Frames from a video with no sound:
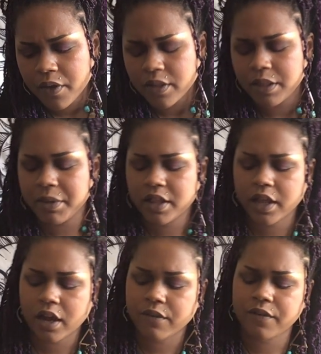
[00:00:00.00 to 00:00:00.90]
Let me
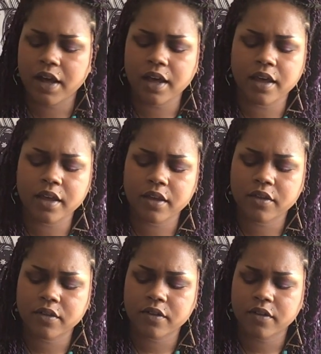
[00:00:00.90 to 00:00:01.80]
clarify.
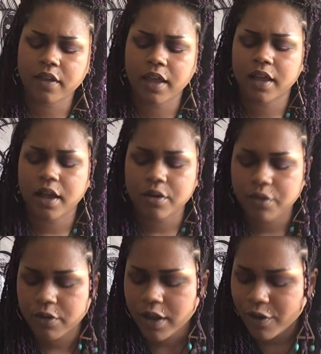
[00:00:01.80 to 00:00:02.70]
Dang, I don't
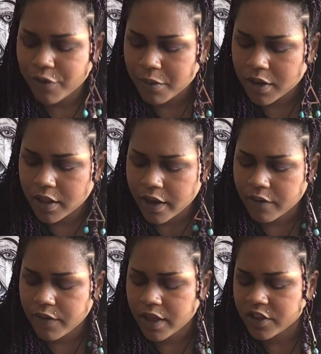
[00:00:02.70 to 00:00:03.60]
know now if I want to
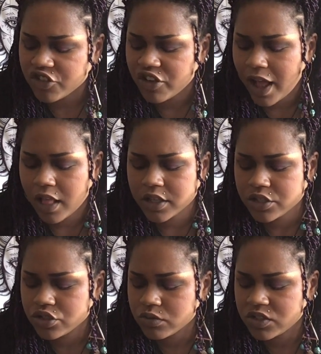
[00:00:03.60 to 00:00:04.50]
clarify the
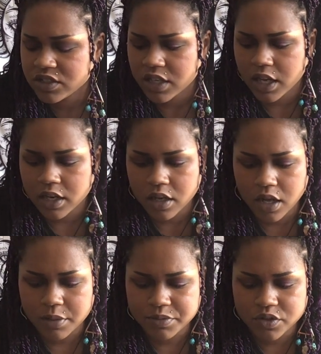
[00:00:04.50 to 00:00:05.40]
challenge, which is the Nine of
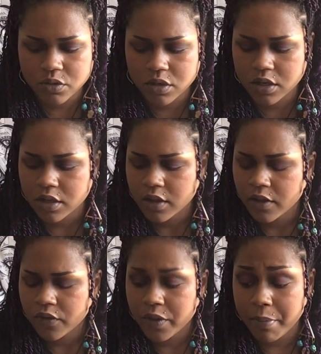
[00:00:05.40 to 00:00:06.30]
Cups, or
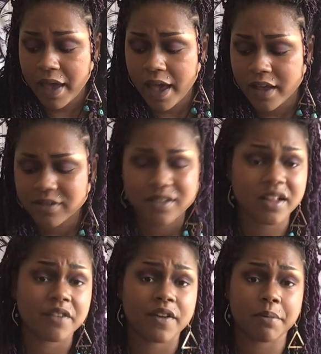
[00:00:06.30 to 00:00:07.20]
the past. Let's
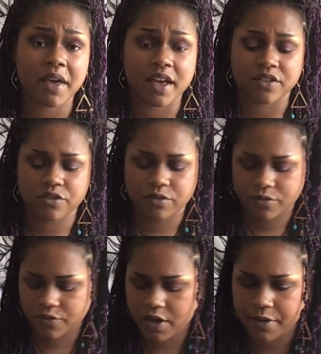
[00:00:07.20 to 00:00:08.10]
clarify the past.
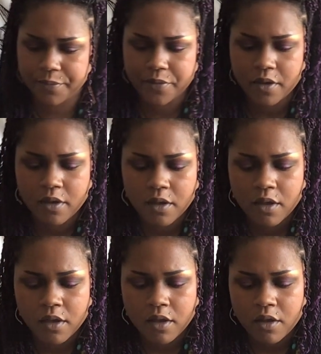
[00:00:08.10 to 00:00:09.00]
Fuck it.
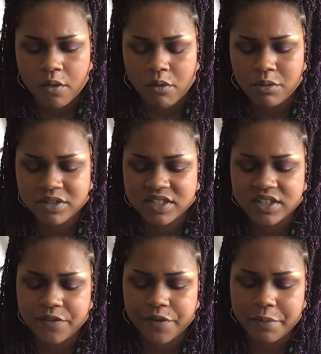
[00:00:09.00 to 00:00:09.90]
What was this
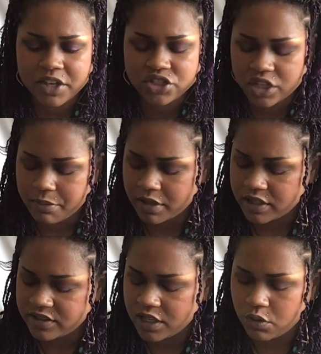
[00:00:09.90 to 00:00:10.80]
information about
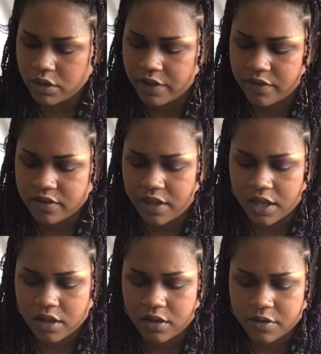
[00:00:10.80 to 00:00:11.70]
this equal give and
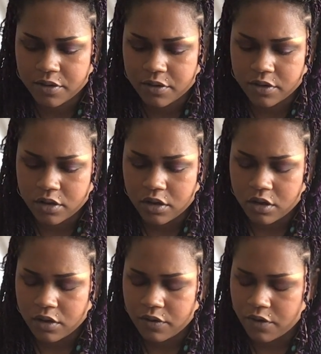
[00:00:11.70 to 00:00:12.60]
take
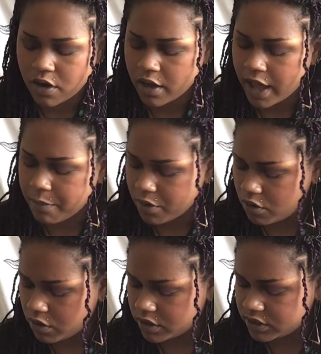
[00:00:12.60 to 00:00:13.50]
for our
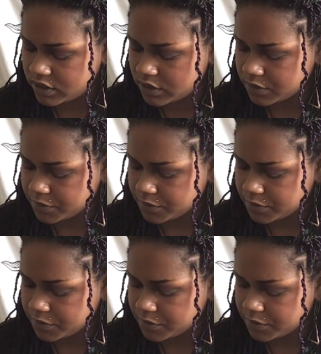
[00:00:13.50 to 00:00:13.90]
Capricorns?